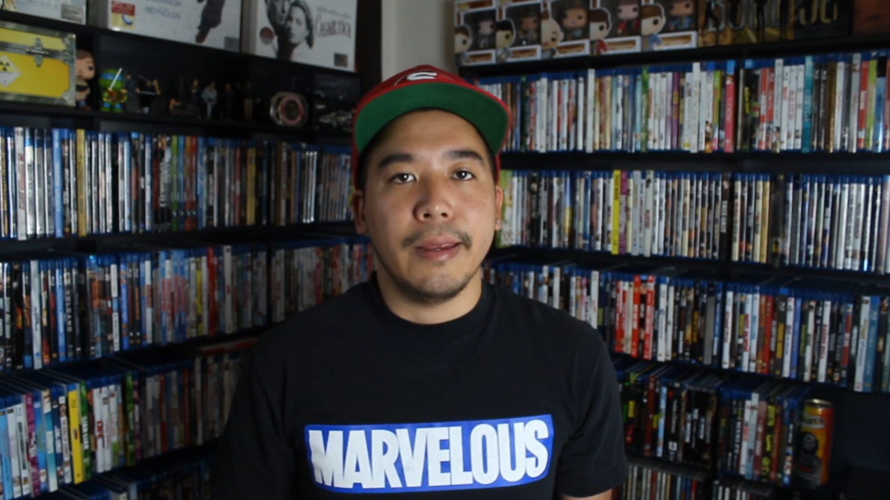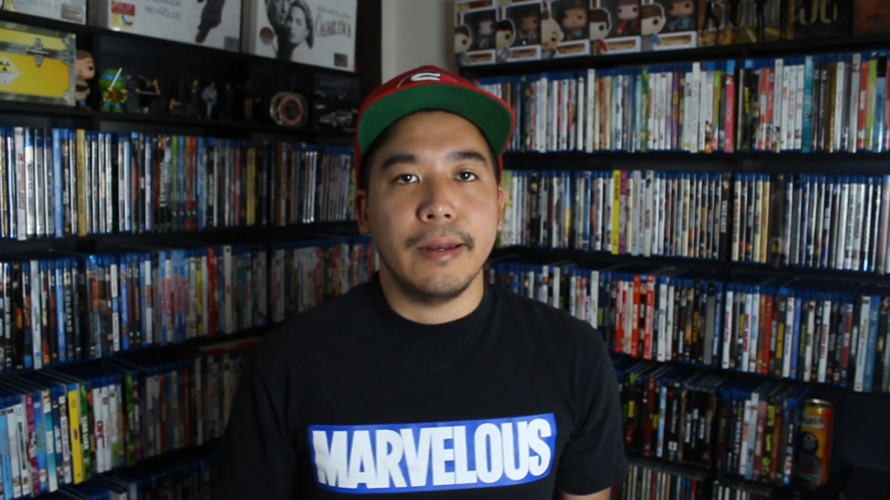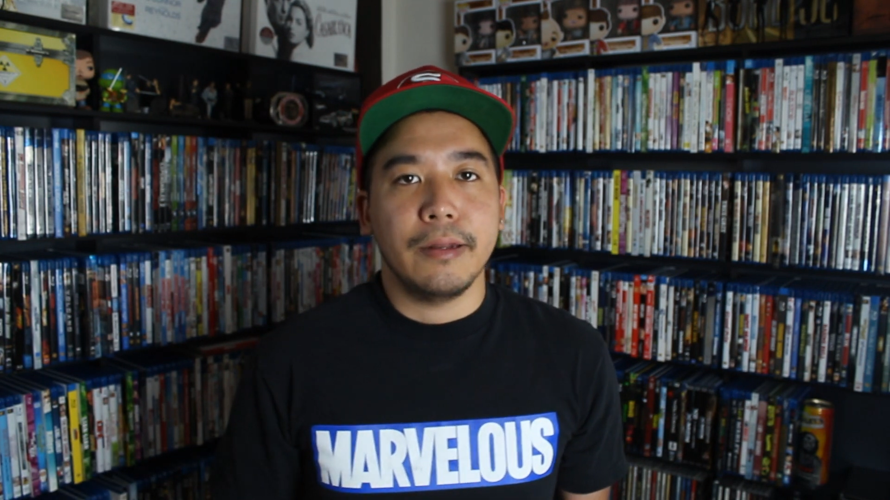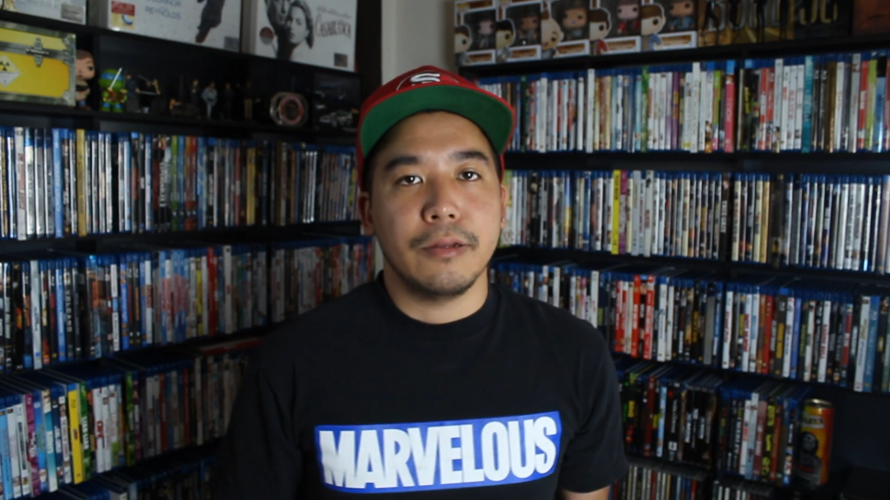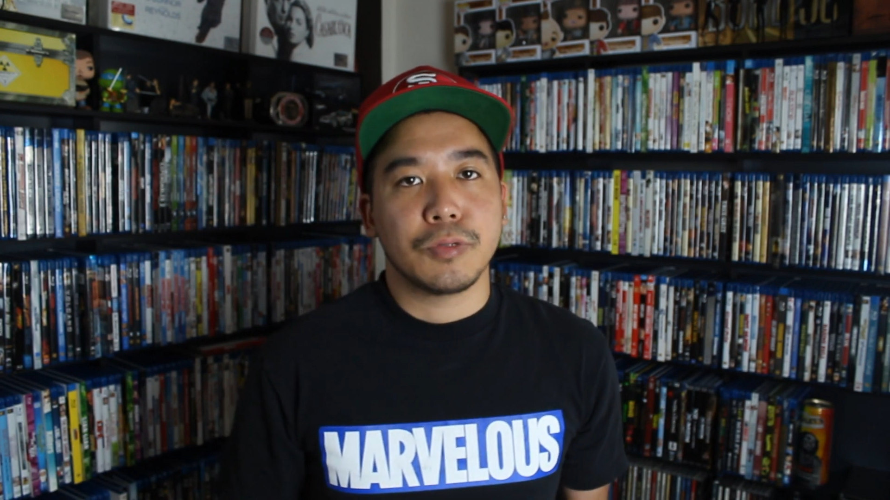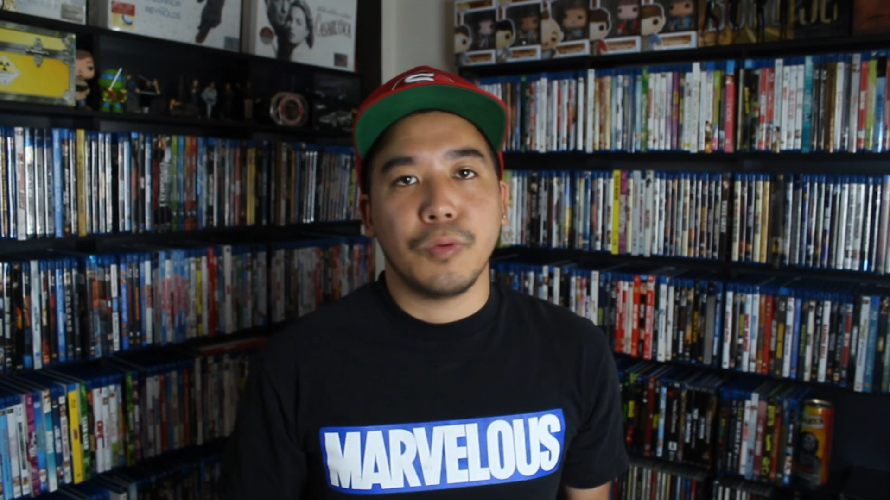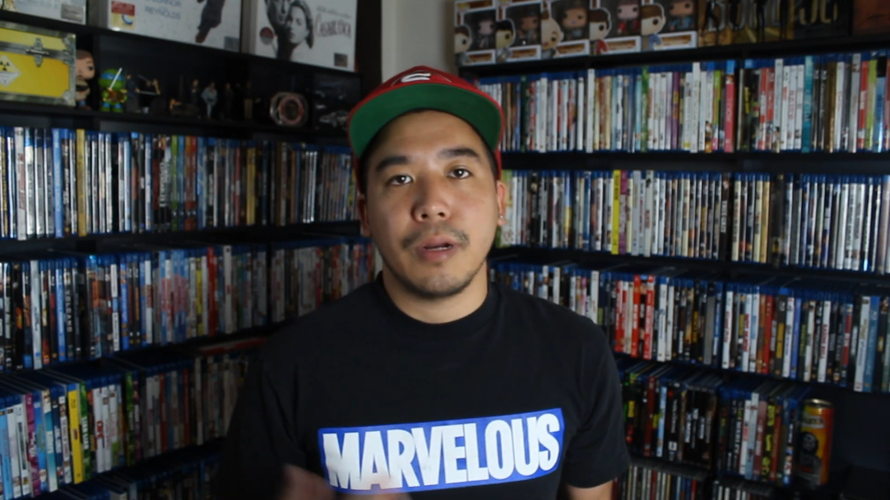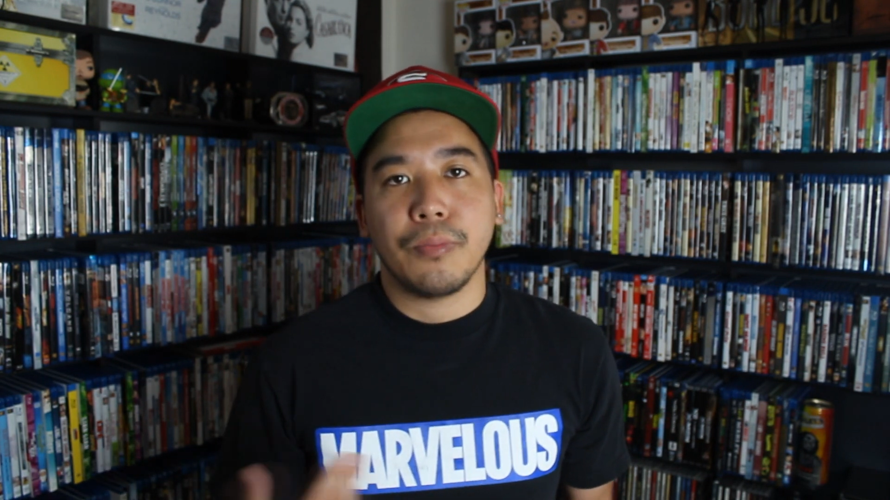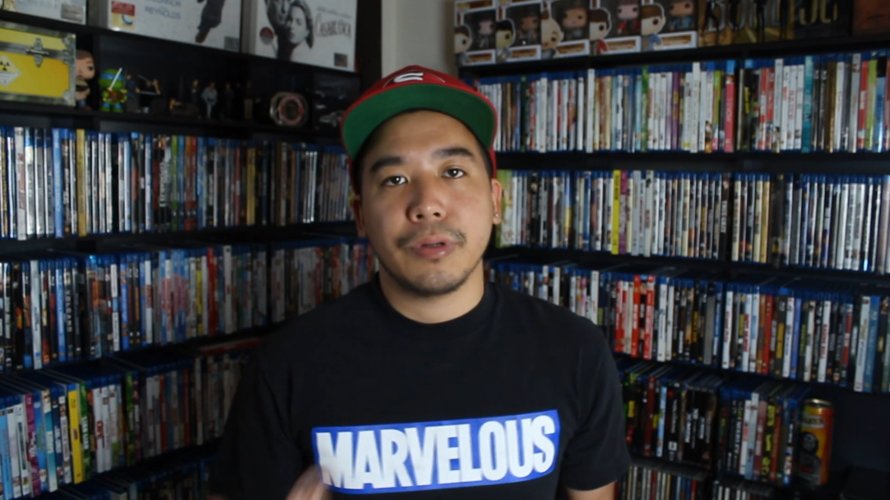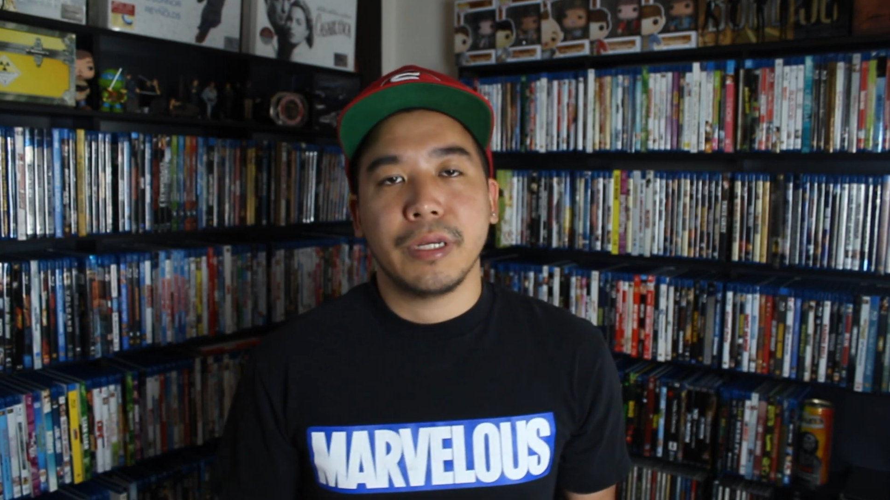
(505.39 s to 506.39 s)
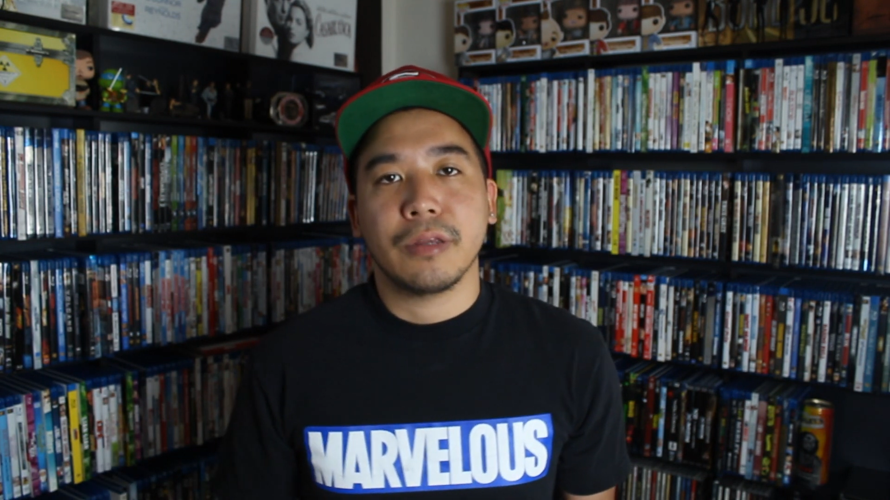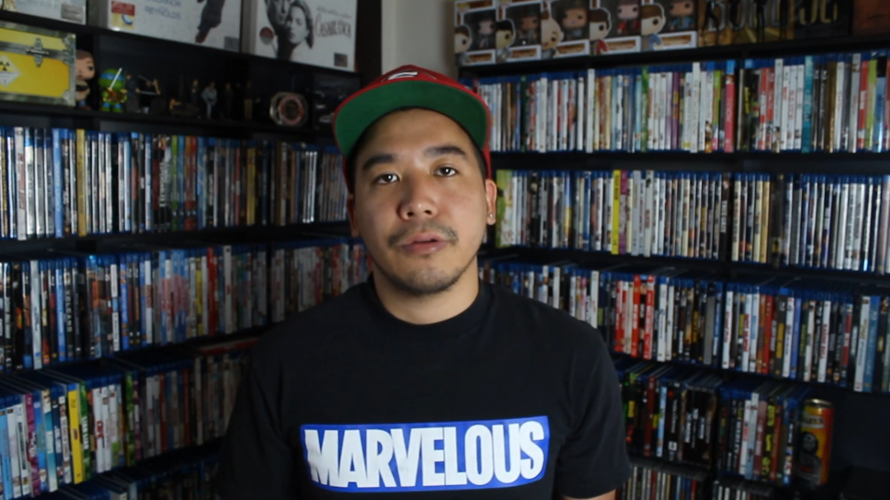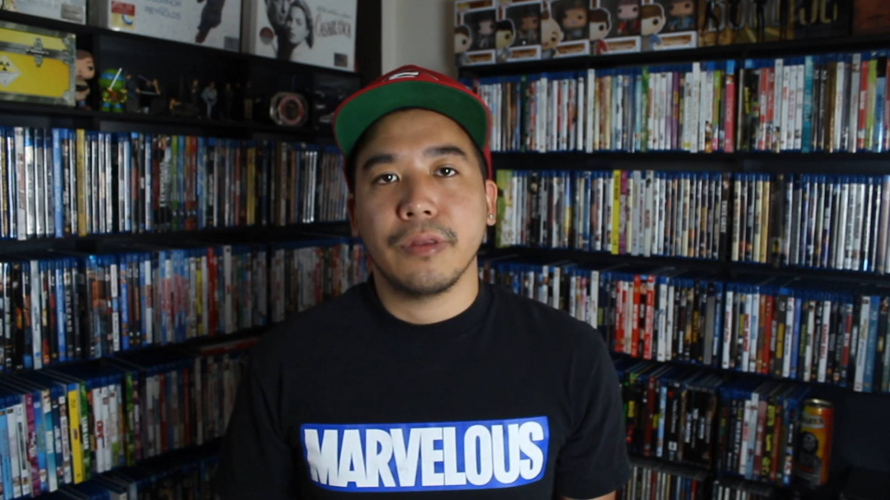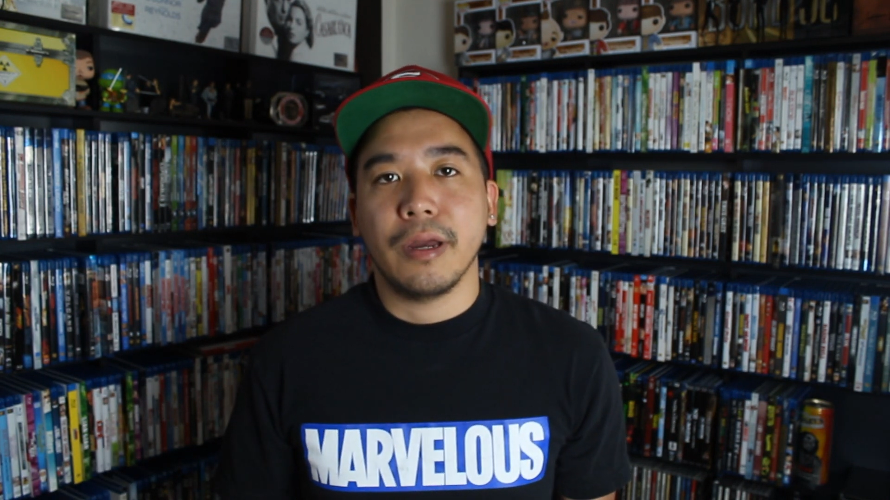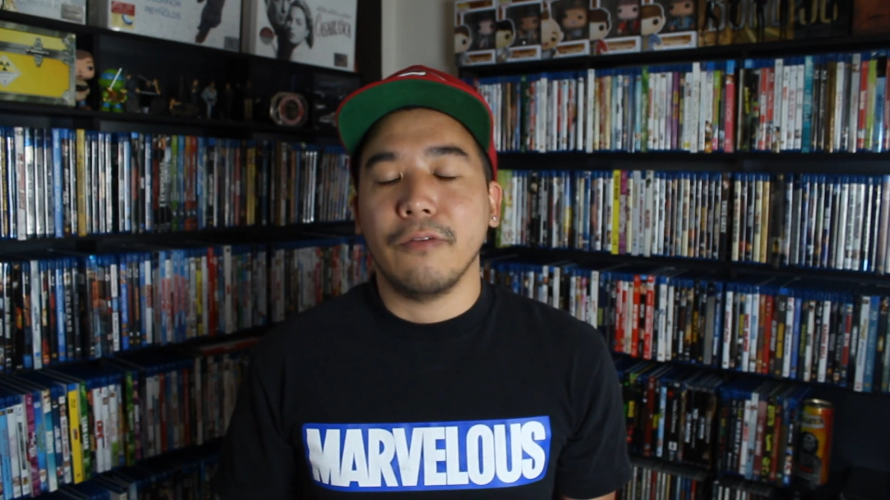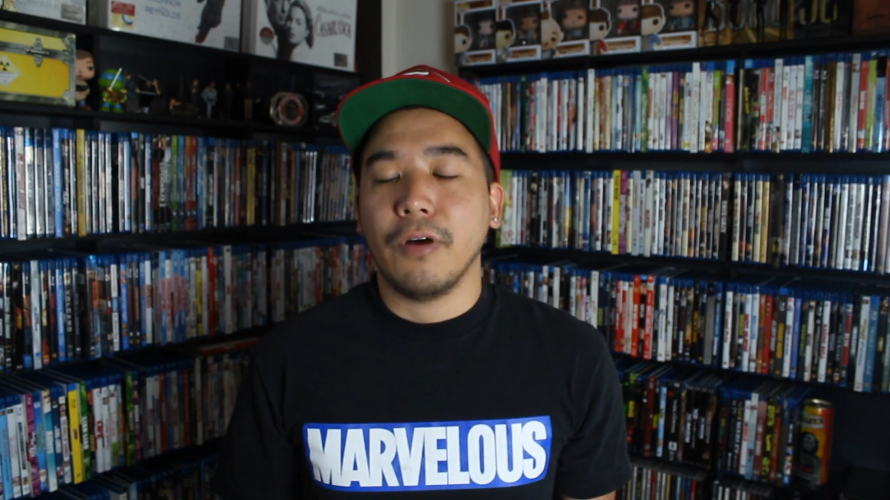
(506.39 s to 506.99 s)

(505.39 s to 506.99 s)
and there's one in particular that